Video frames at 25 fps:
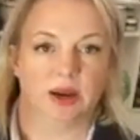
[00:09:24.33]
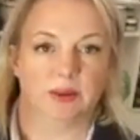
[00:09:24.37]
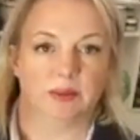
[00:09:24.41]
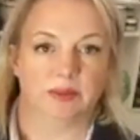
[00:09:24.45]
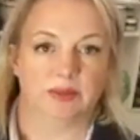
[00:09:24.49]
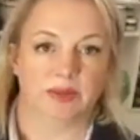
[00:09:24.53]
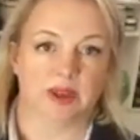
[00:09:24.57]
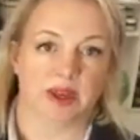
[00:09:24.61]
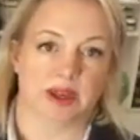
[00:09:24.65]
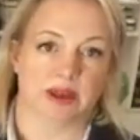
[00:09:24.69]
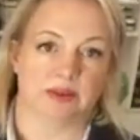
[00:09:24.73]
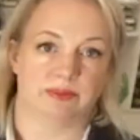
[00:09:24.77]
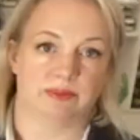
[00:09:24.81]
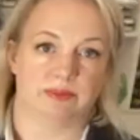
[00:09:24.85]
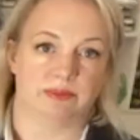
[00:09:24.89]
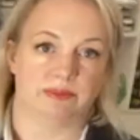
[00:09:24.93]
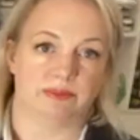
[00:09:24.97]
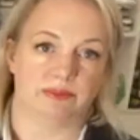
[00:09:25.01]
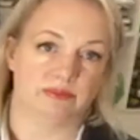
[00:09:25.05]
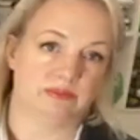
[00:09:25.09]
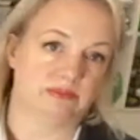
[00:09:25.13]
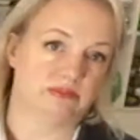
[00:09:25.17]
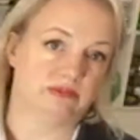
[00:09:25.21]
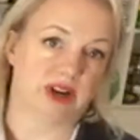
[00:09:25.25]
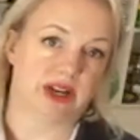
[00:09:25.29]
They're
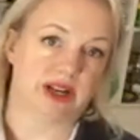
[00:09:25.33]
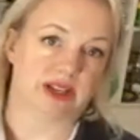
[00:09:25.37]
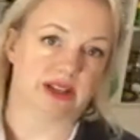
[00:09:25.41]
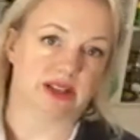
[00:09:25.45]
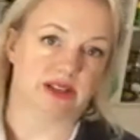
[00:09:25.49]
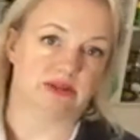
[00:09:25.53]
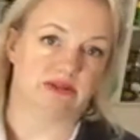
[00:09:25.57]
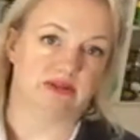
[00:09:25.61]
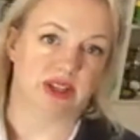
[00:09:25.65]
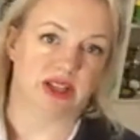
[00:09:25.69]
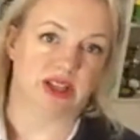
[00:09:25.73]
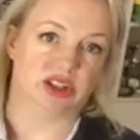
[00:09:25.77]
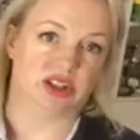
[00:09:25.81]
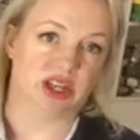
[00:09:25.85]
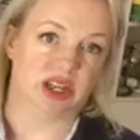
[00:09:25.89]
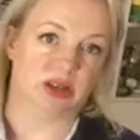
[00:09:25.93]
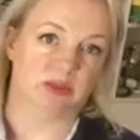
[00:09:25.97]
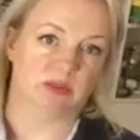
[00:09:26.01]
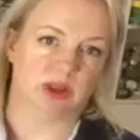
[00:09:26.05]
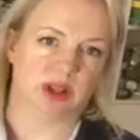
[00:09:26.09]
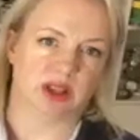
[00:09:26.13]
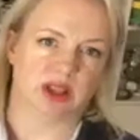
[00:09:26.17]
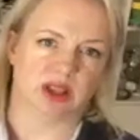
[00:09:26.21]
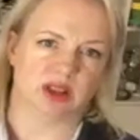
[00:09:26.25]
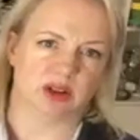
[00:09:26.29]
relatively cheap. I
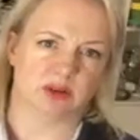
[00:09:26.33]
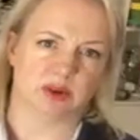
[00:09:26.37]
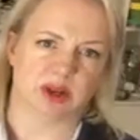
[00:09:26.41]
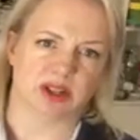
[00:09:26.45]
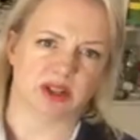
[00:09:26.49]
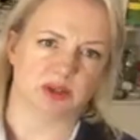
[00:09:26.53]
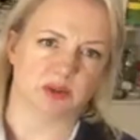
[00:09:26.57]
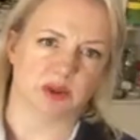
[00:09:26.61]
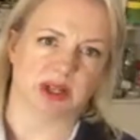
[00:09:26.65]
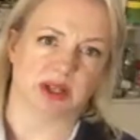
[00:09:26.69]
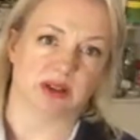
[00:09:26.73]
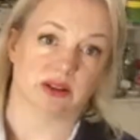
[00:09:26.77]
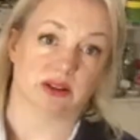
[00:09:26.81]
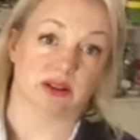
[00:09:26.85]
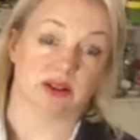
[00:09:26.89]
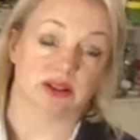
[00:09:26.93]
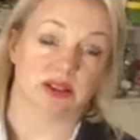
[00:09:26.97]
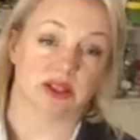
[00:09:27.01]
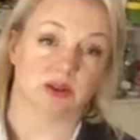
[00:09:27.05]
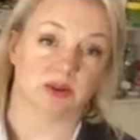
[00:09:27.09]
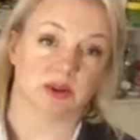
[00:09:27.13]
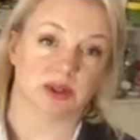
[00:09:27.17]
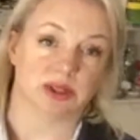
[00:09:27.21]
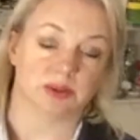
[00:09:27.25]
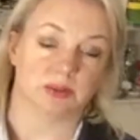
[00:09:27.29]
think they're about 20 or 30
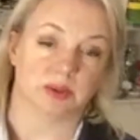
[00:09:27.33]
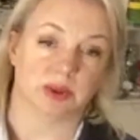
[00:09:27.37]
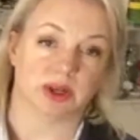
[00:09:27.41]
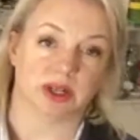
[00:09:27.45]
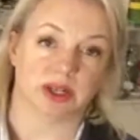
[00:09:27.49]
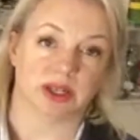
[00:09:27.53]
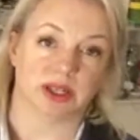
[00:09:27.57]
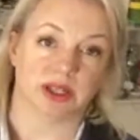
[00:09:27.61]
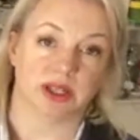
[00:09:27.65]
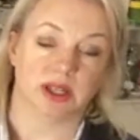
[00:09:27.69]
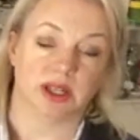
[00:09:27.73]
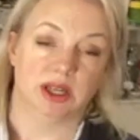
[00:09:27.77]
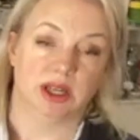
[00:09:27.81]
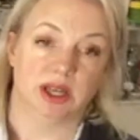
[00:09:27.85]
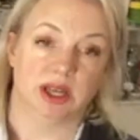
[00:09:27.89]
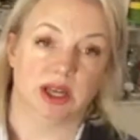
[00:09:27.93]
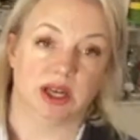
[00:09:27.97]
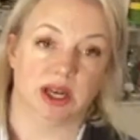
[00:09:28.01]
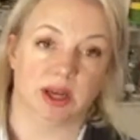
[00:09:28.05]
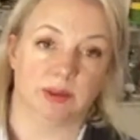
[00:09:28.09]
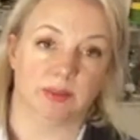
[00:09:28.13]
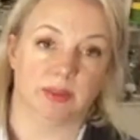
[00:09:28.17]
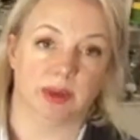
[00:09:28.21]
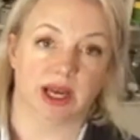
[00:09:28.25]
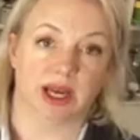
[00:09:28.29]
quid to buy,
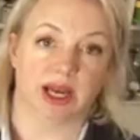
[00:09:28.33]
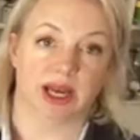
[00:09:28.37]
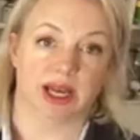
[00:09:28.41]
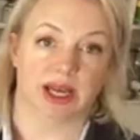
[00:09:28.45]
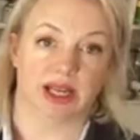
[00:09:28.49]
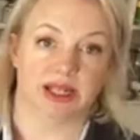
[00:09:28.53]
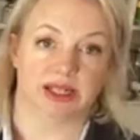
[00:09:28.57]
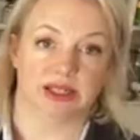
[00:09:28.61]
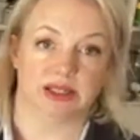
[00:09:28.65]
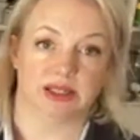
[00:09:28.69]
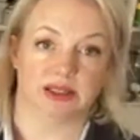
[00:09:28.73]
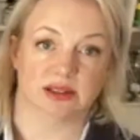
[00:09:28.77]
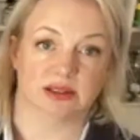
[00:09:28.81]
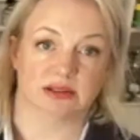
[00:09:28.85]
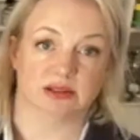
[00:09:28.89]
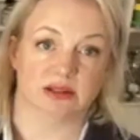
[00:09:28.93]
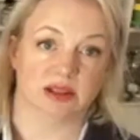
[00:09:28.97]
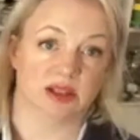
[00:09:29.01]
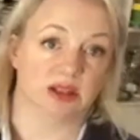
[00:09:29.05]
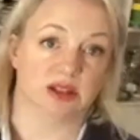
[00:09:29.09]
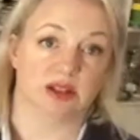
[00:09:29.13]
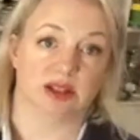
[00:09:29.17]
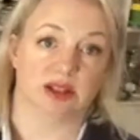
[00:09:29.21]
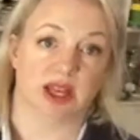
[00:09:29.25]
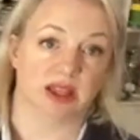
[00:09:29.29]
and you
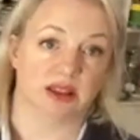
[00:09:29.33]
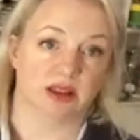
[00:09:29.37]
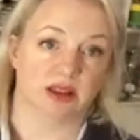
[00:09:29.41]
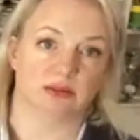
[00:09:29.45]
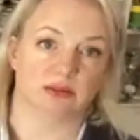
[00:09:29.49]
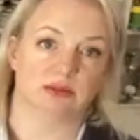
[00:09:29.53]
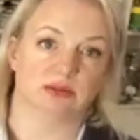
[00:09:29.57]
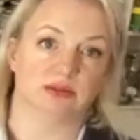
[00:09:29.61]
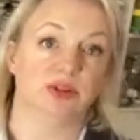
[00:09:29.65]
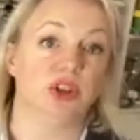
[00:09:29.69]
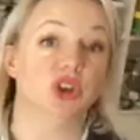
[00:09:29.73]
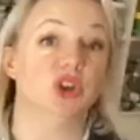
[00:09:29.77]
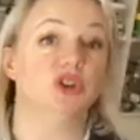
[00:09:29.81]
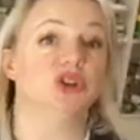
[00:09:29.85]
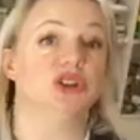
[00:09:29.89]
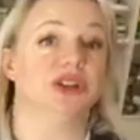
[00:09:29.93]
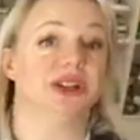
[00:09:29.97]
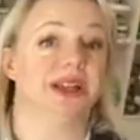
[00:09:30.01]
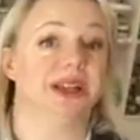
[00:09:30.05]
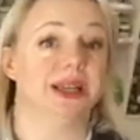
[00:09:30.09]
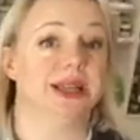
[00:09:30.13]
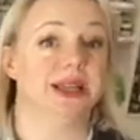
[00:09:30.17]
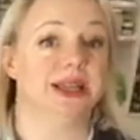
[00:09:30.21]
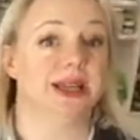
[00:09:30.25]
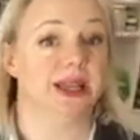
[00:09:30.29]
can
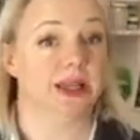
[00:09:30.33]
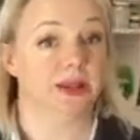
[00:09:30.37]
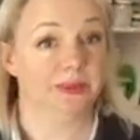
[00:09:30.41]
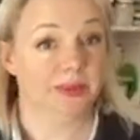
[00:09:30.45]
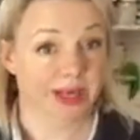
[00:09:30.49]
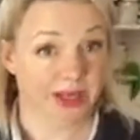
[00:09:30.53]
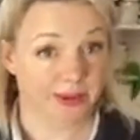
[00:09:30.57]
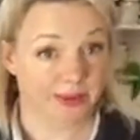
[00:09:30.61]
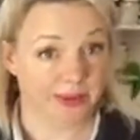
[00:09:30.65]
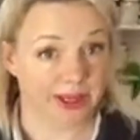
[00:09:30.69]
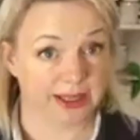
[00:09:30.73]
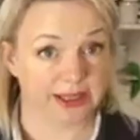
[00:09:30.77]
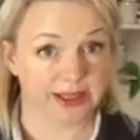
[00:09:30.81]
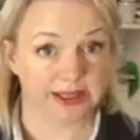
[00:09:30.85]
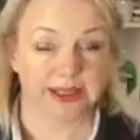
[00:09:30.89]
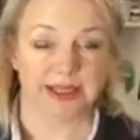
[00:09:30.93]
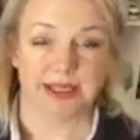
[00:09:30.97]
usually get them anywhere.